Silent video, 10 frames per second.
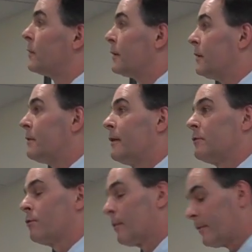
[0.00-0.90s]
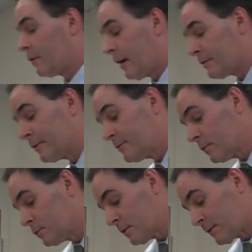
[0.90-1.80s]
turning in attendance for whatever class it is
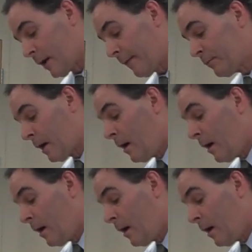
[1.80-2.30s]
that you just taught.